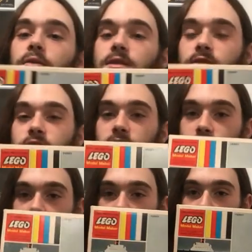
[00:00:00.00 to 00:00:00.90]
is
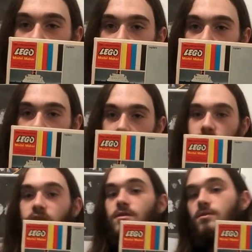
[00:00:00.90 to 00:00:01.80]
just
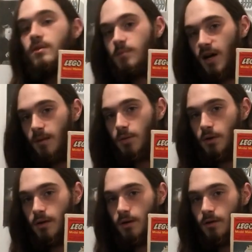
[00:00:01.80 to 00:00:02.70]
absolutely
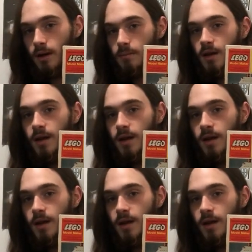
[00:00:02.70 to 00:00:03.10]
mind-blowing to own. I'm